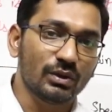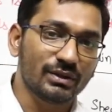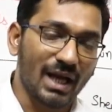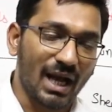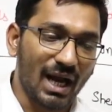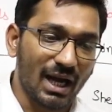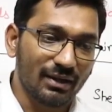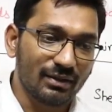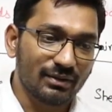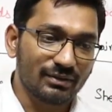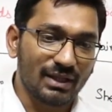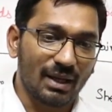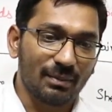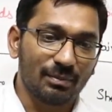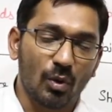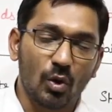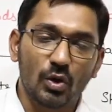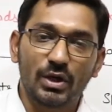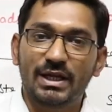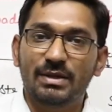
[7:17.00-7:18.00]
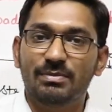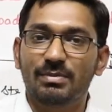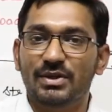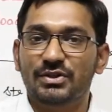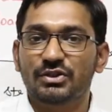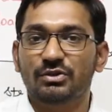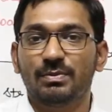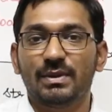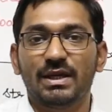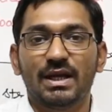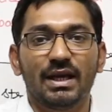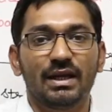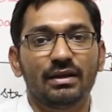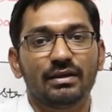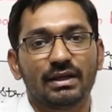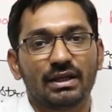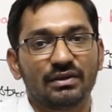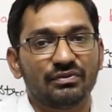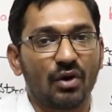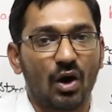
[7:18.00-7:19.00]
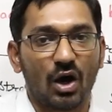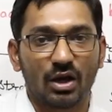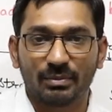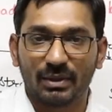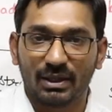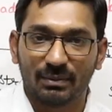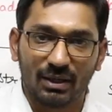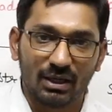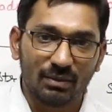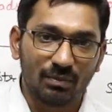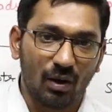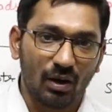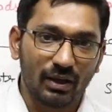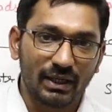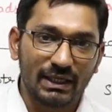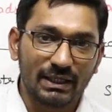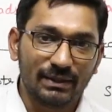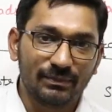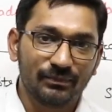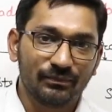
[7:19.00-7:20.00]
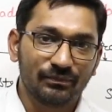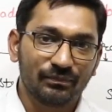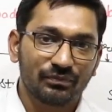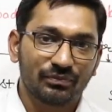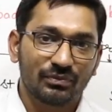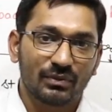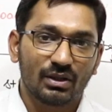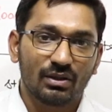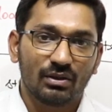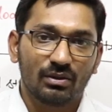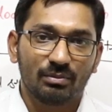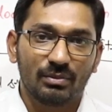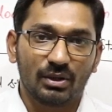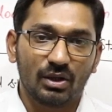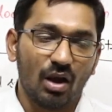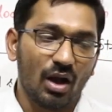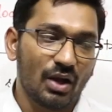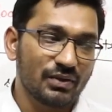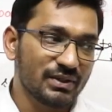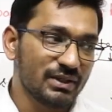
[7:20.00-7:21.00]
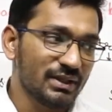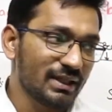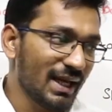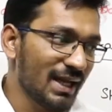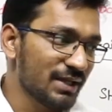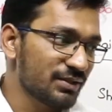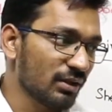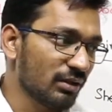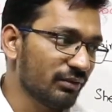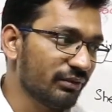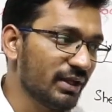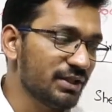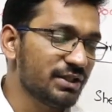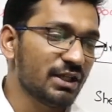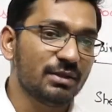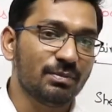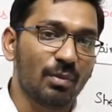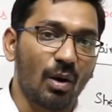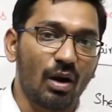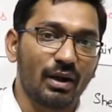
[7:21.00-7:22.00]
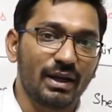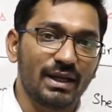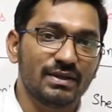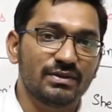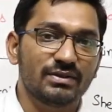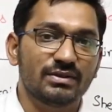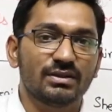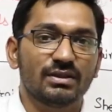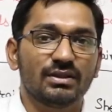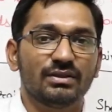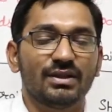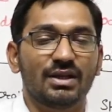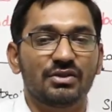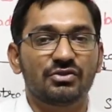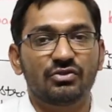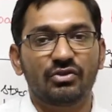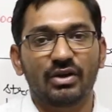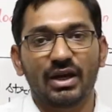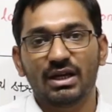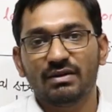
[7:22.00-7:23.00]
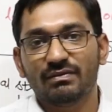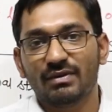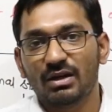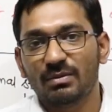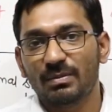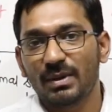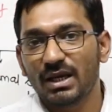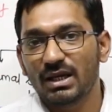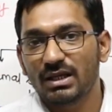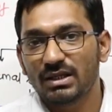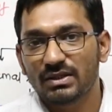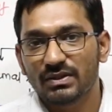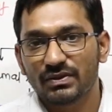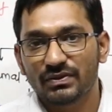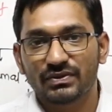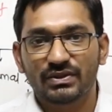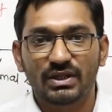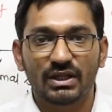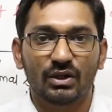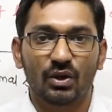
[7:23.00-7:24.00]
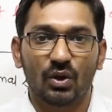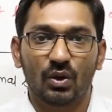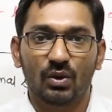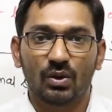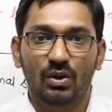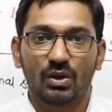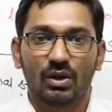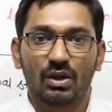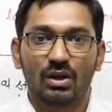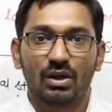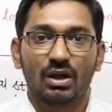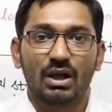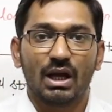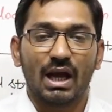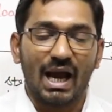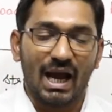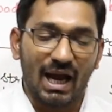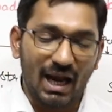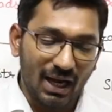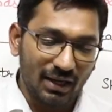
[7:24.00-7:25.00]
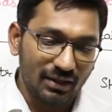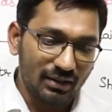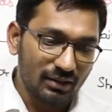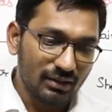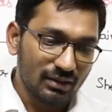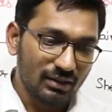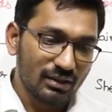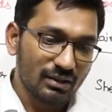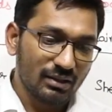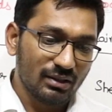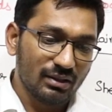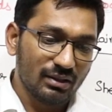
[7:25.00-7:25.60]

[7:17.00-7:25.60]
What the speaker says: that the body must be a deformable body, because in case of rigid bodies the strain will be 0, and